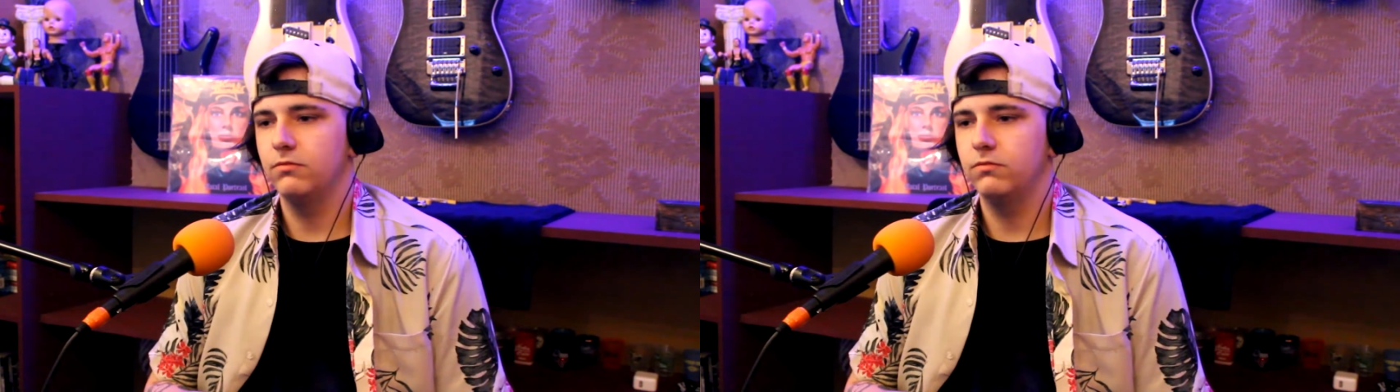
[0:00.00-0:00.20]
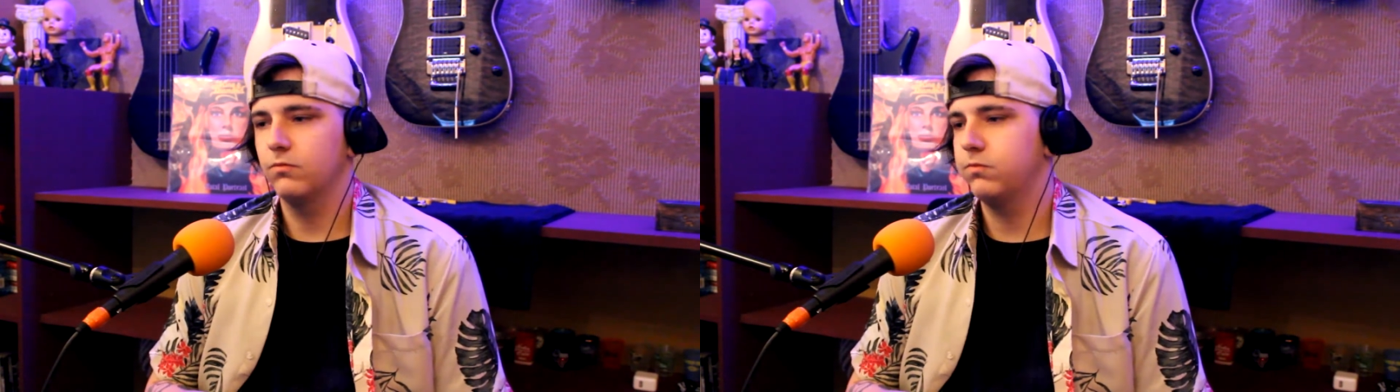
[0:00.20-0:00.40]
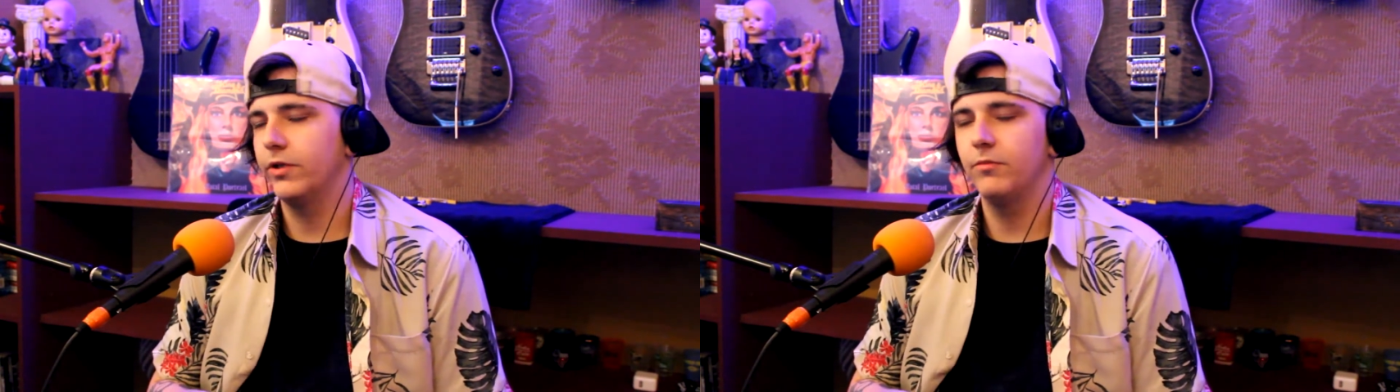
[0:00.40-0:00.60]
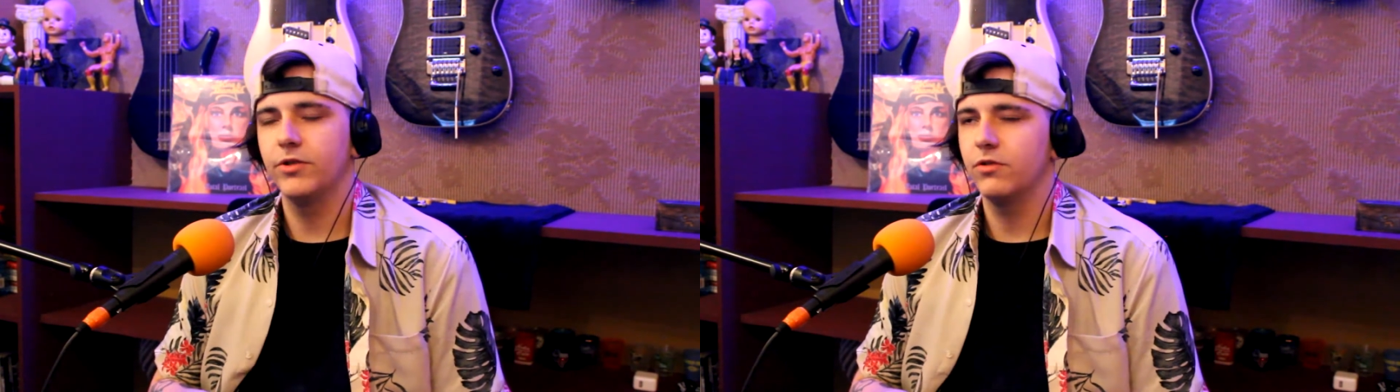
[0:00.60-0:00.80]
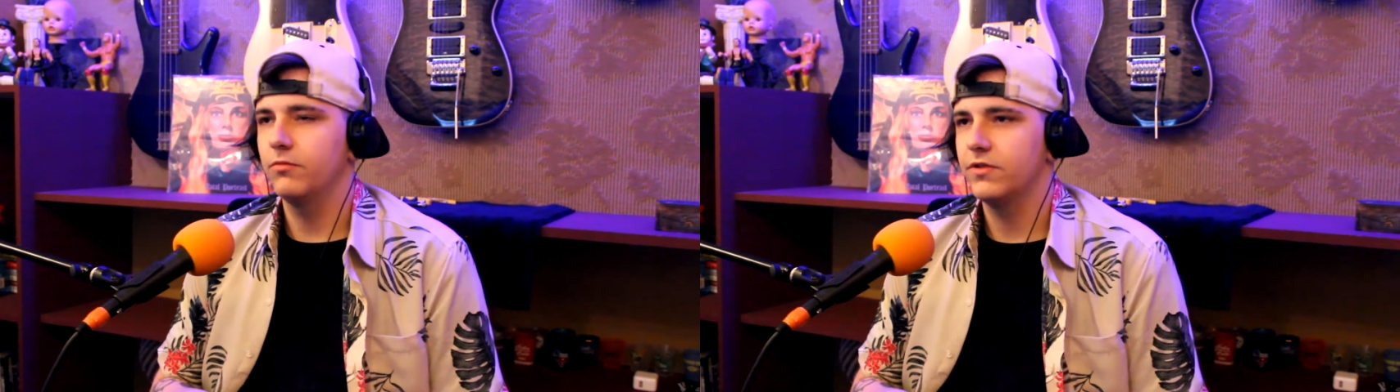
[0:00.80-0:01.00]
We're pretty
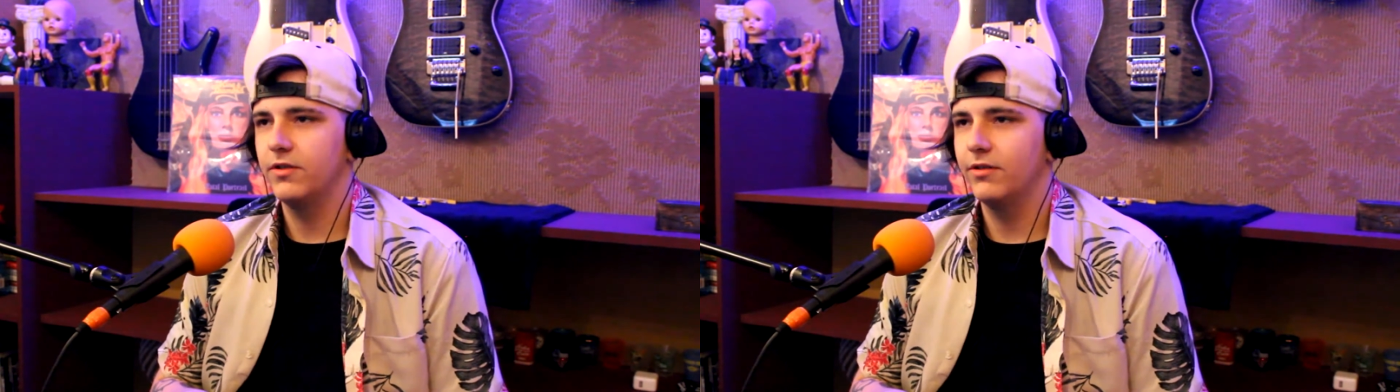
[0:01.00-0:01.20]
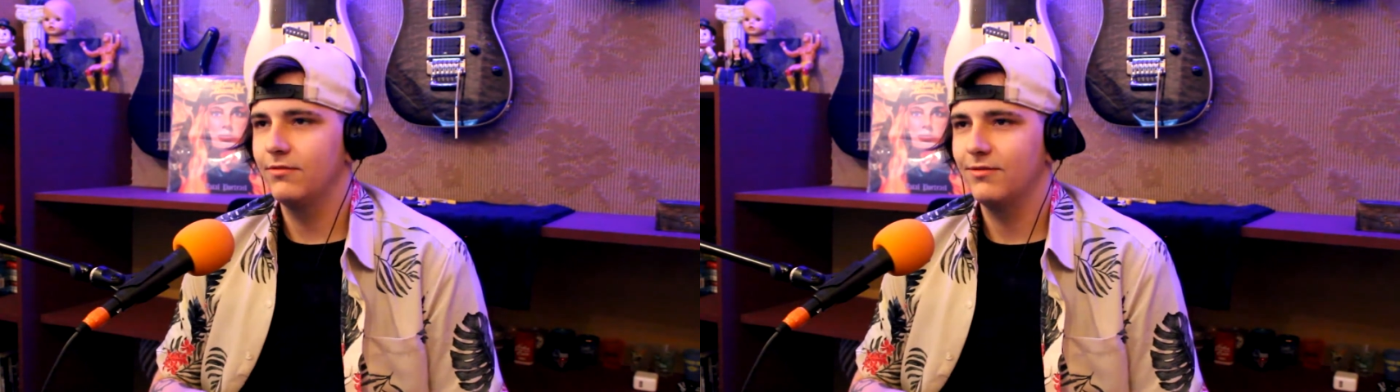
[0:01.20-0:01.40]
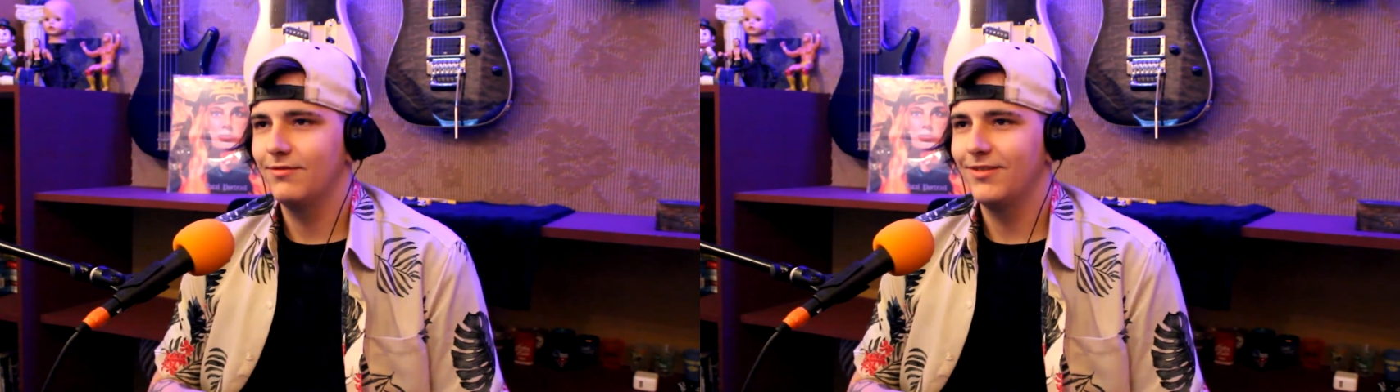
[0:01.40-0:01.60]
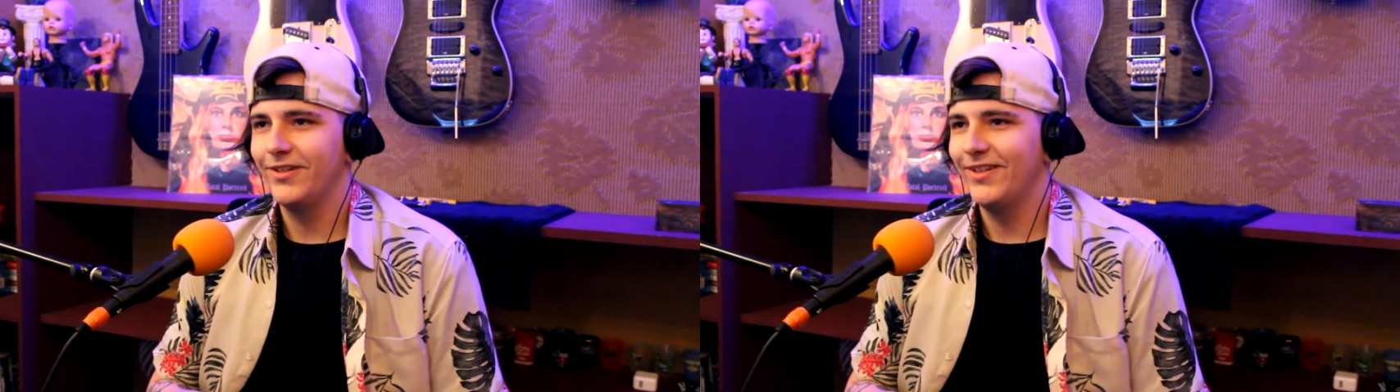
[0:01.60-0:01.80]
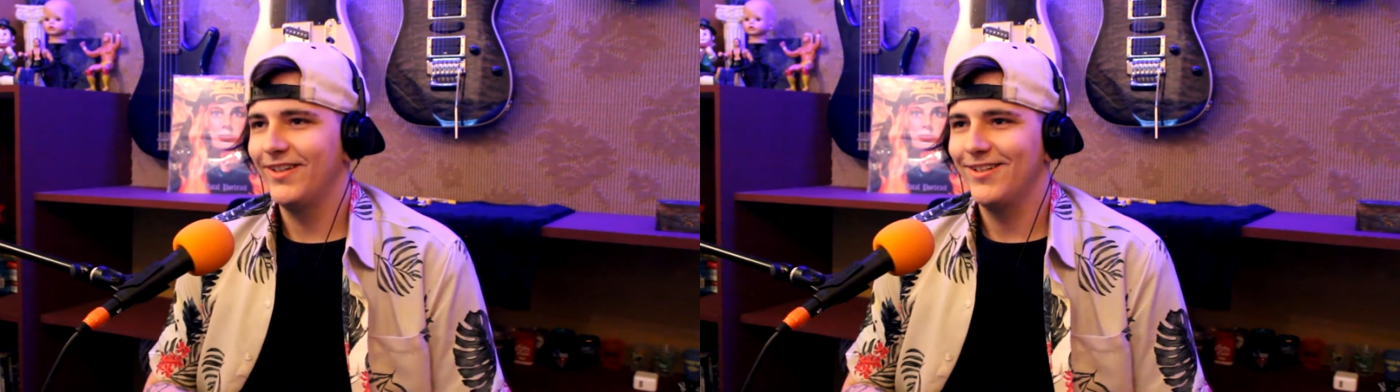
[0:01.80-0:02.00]
much almost done.
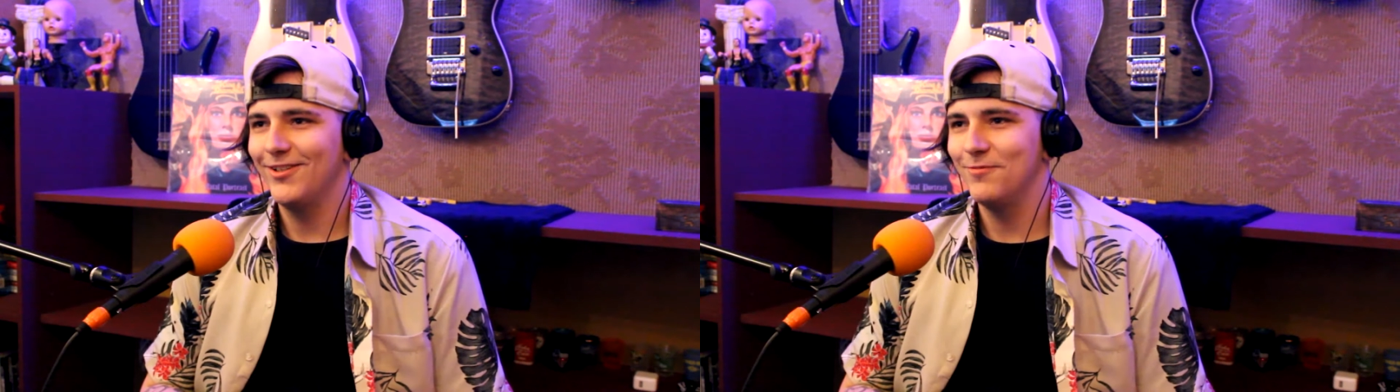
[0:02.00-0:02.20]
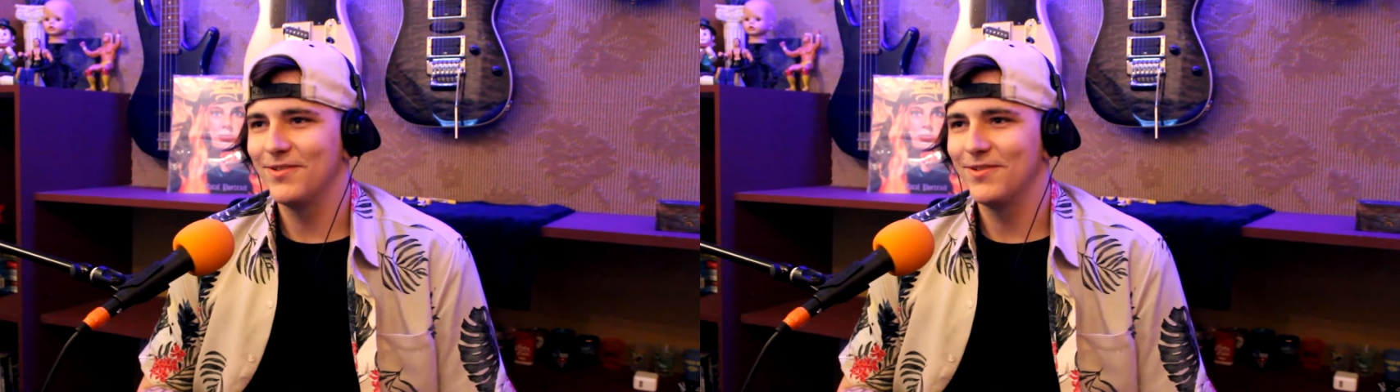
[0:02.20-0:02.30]
You've